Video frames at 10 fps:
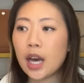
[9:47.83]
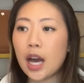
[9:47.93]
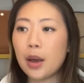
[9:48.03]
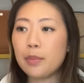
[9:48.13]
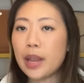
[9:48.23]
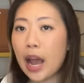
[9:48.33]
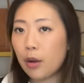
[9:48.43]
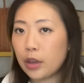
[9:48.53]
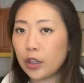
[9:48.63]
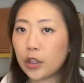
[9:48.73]
um,
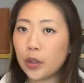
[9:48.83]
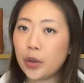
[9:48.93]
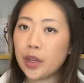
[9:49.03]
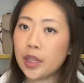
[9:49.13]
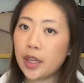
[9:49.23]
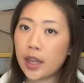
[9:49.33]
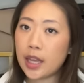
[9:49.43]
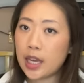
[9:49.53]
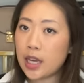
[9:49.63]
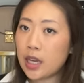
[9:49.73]
now, including
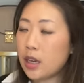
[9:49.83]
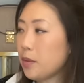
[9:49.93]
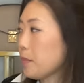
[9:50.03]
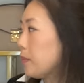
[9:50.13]
the